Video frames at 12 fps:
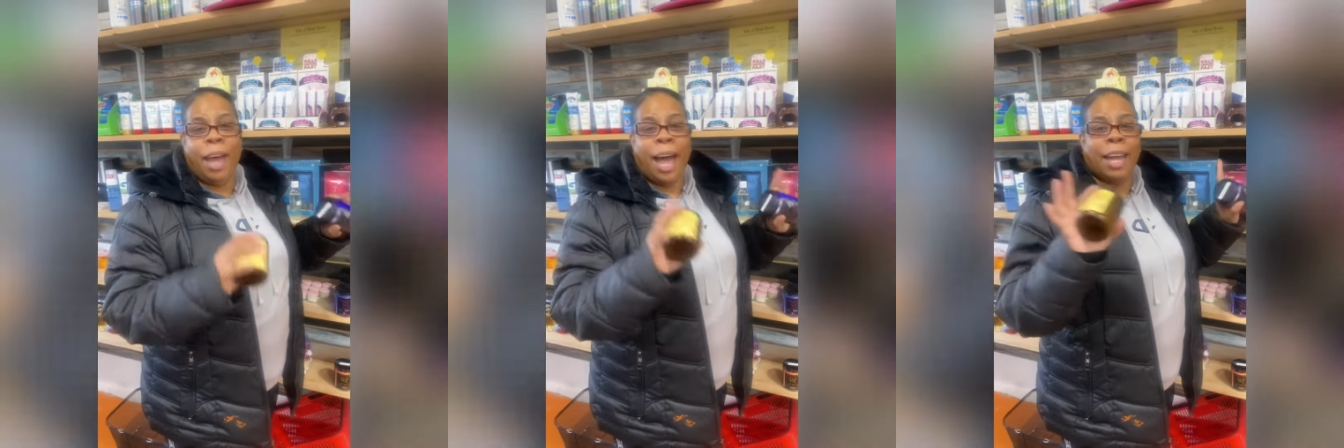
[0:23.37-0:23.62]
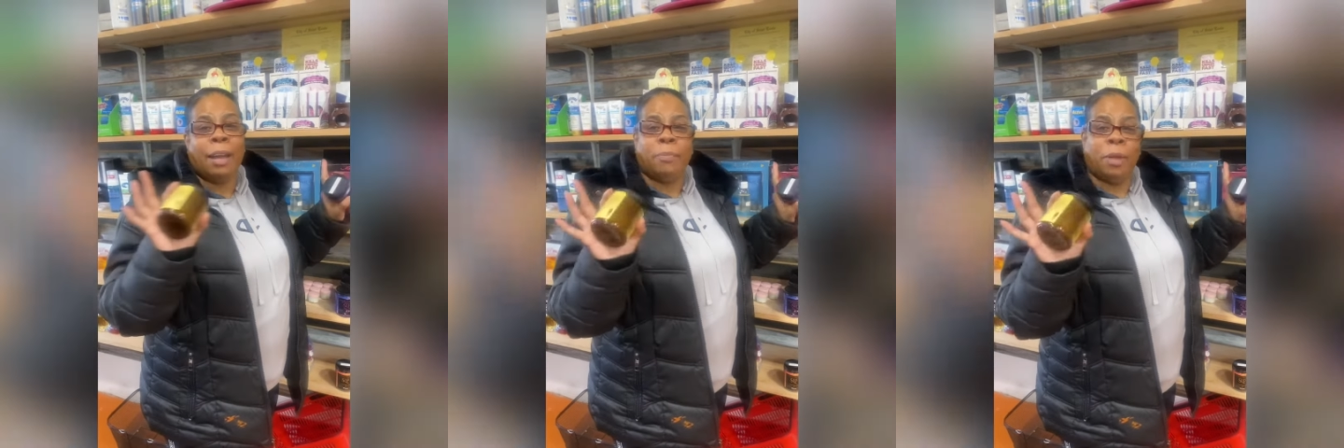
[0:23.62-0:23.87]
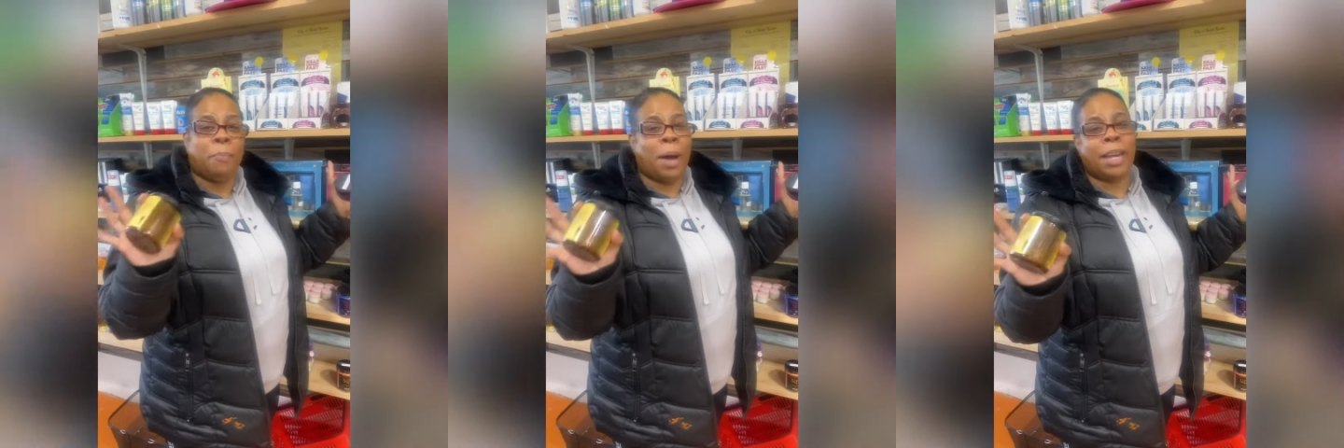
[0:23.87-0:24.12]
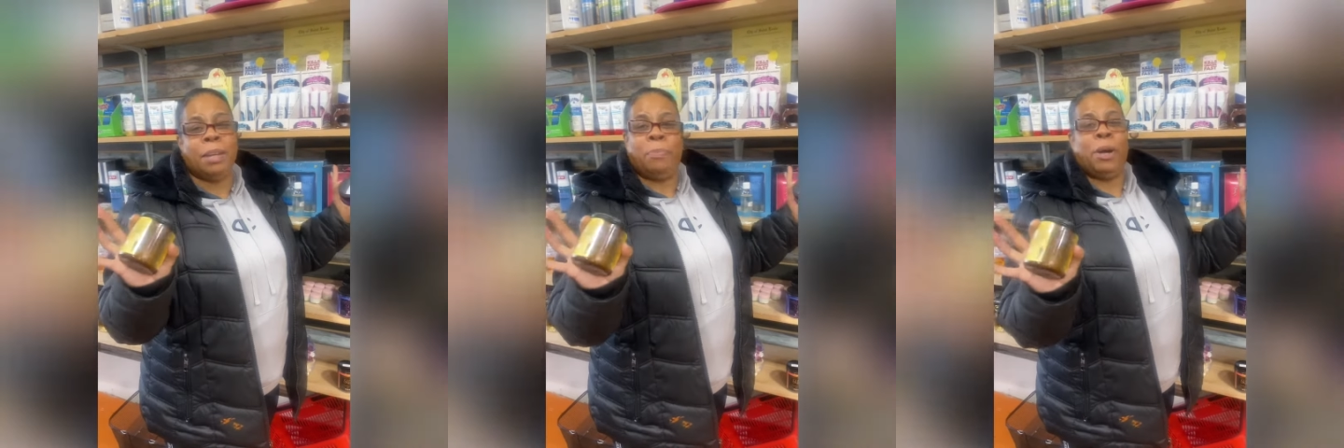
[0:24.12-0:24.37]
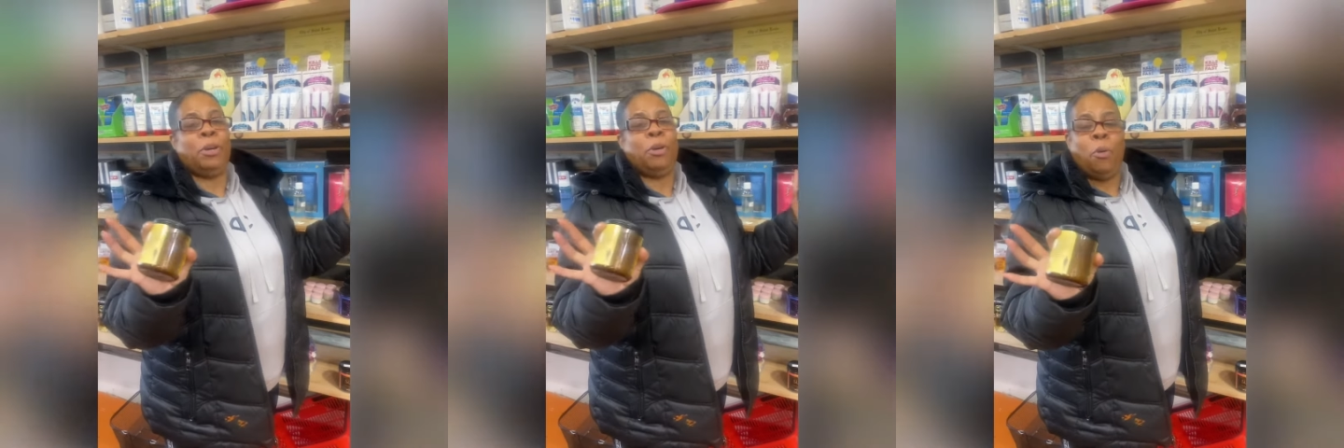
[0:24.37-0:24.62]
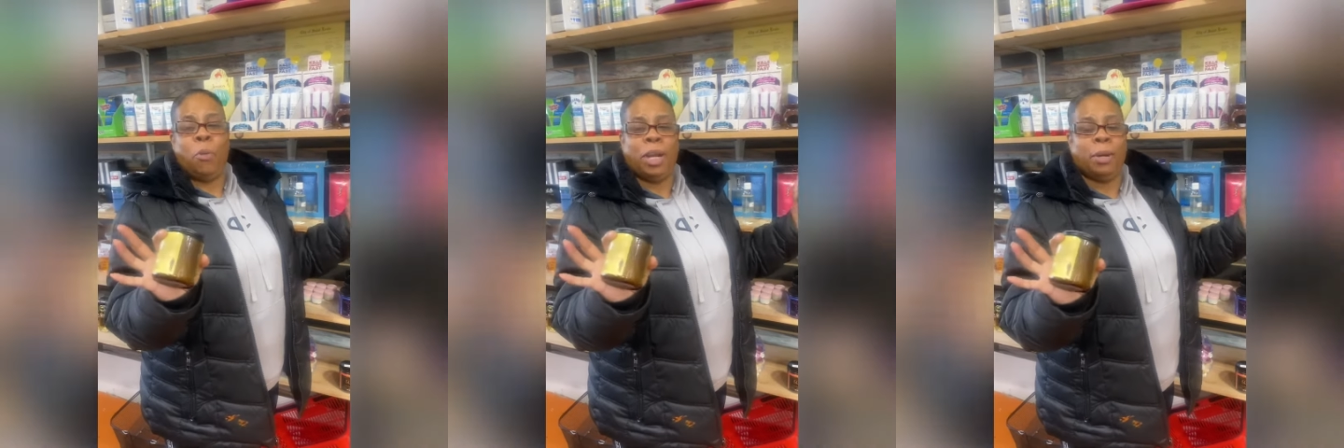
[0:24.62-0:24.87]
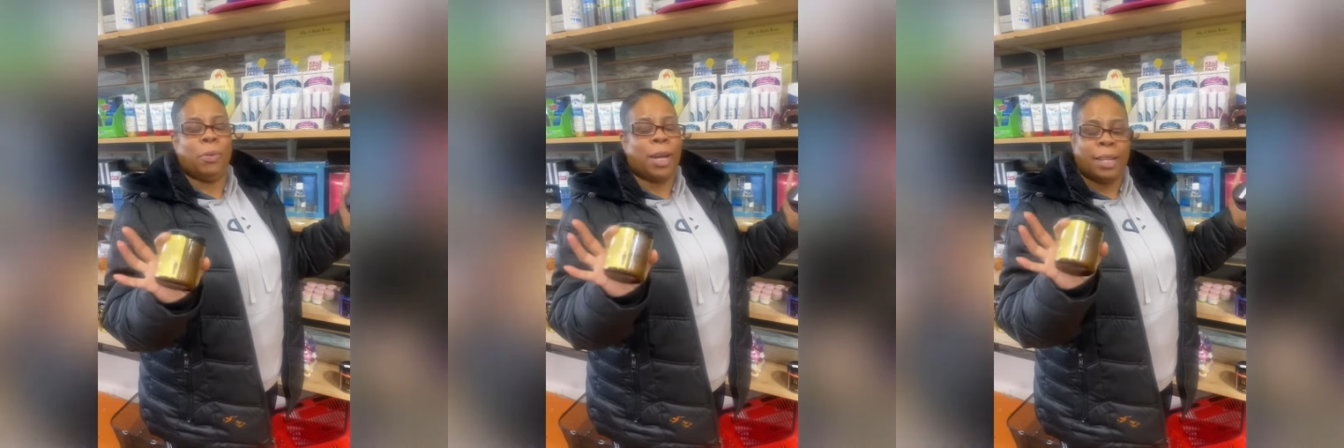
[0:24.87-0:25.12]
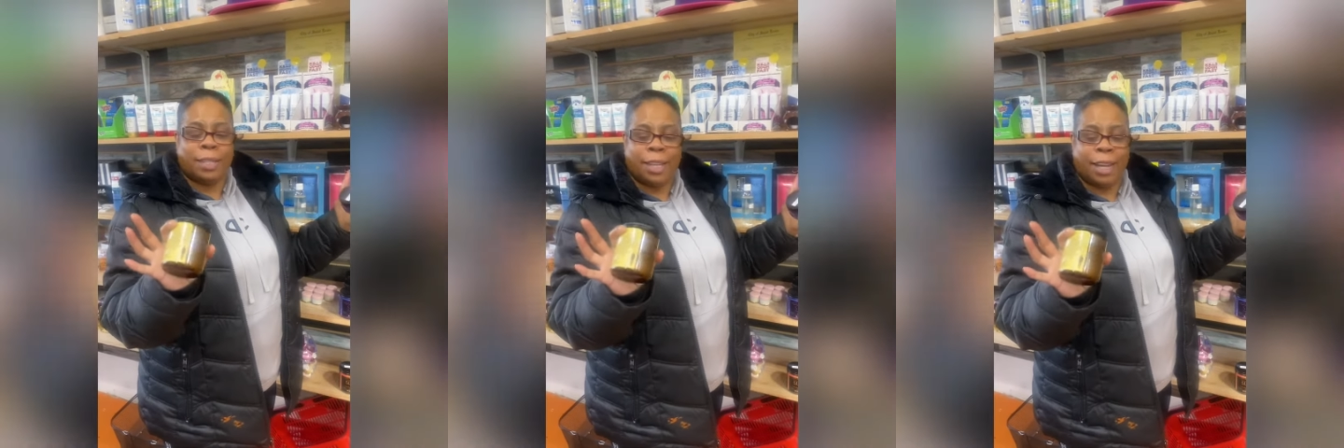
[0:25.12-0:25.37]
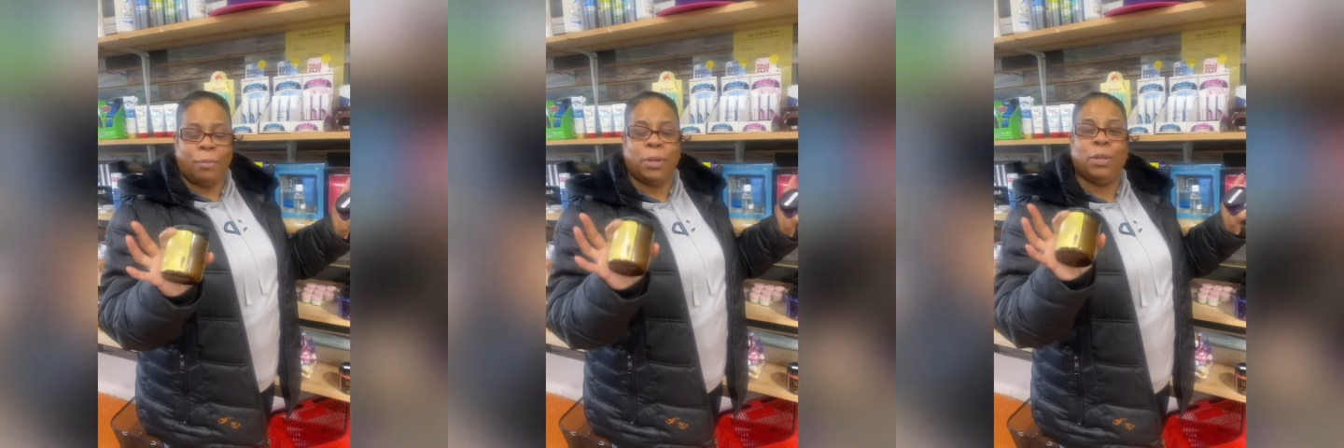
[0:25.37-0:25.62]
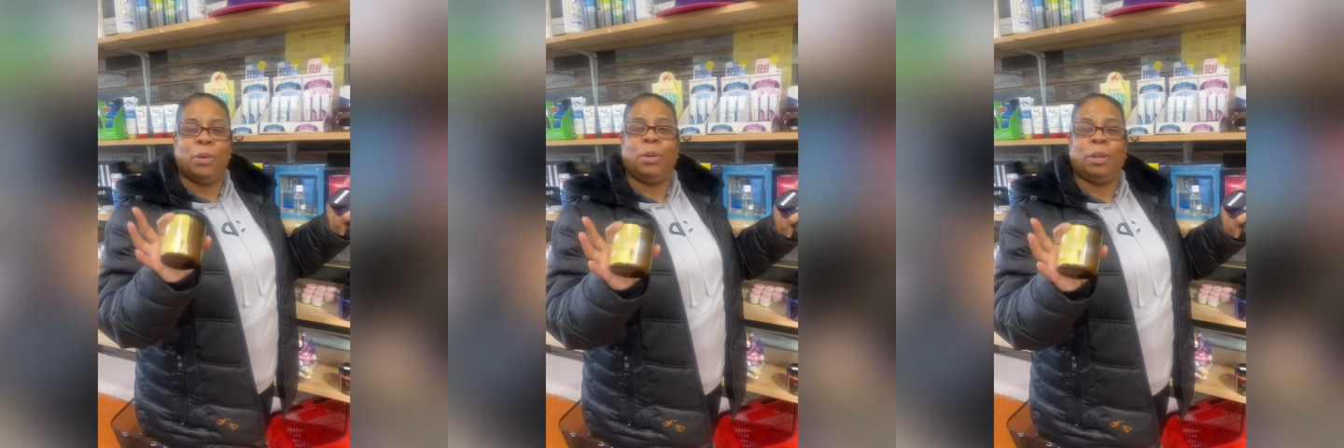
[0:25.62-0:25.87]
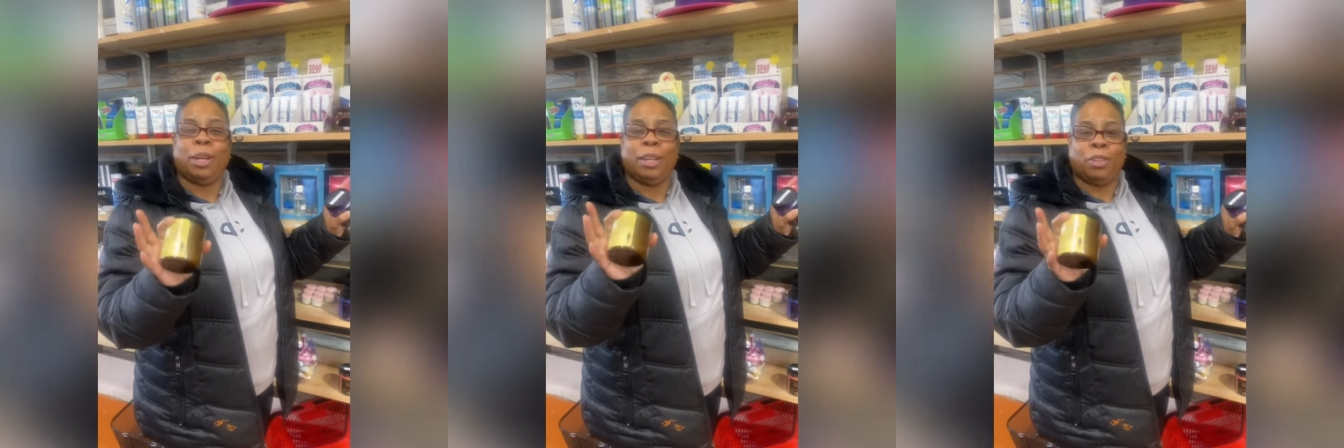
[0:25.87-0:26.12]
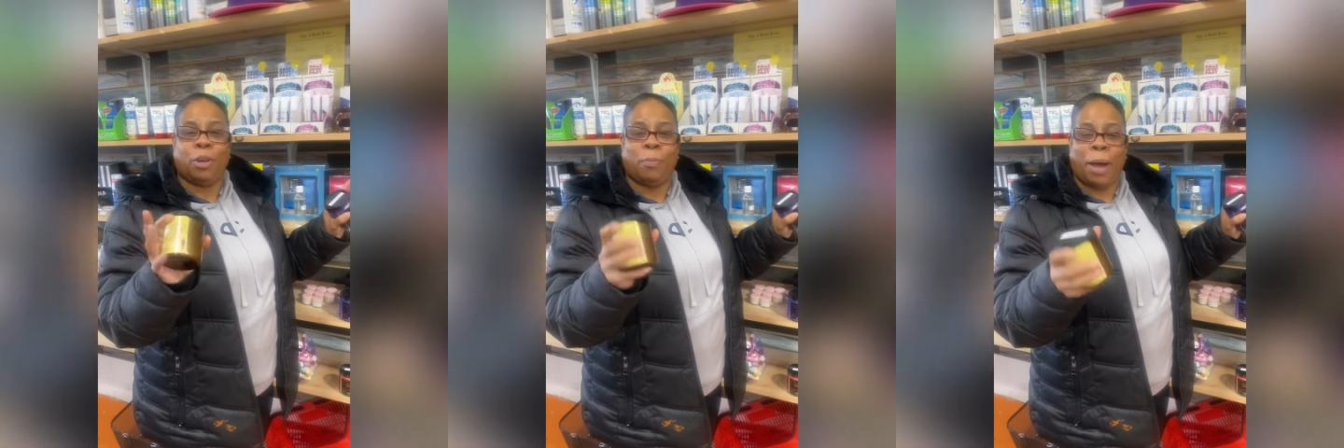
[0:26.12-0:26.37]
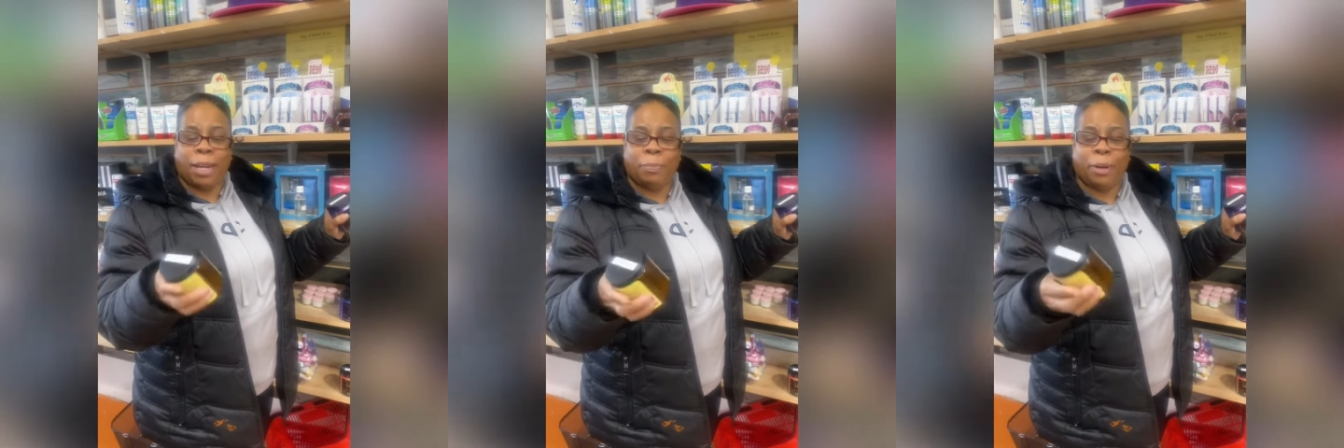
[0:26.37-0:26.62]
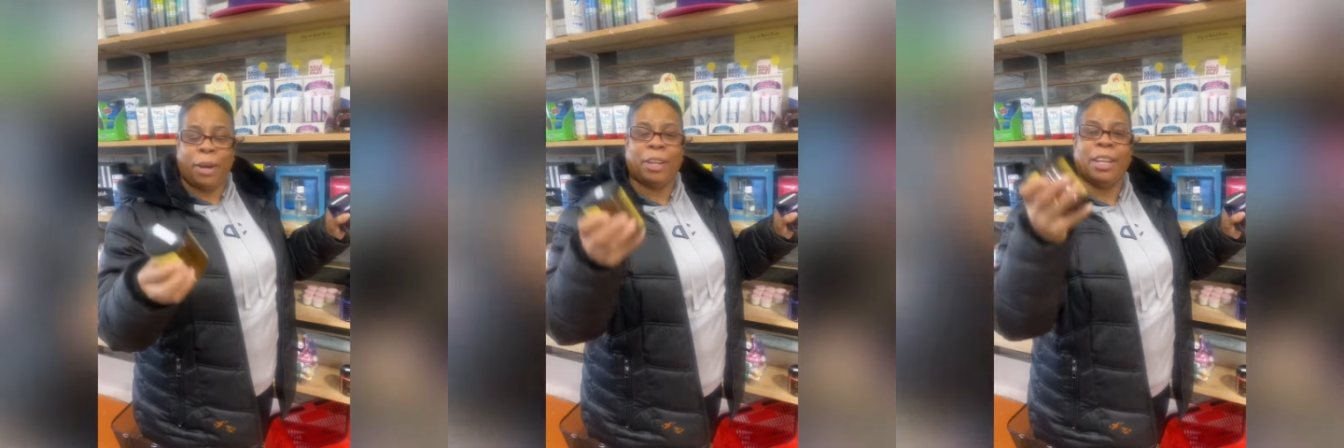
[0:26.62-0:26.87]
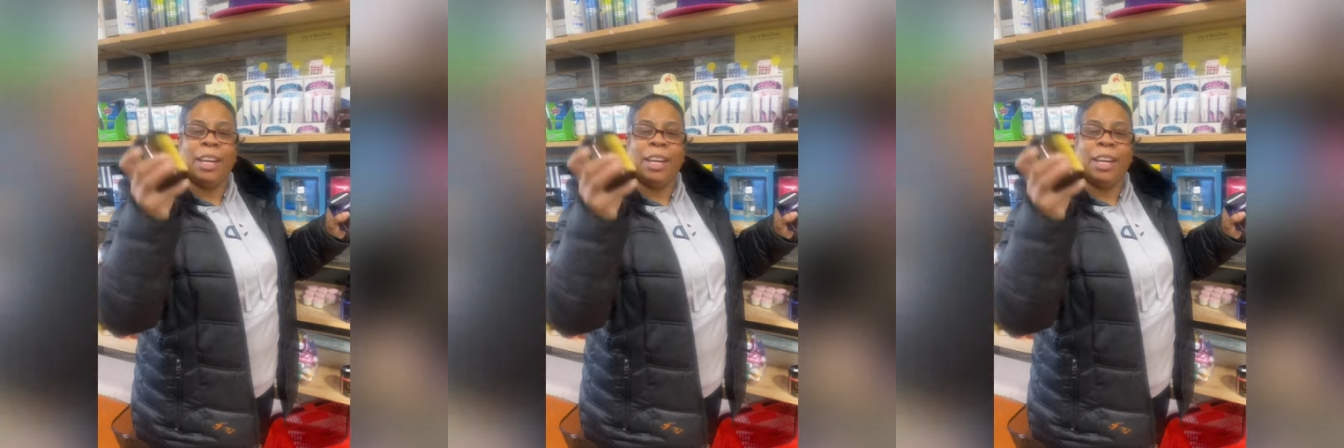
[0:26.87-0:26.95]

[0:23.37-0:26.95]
I am the body butter queen. When I say when you get your body butter,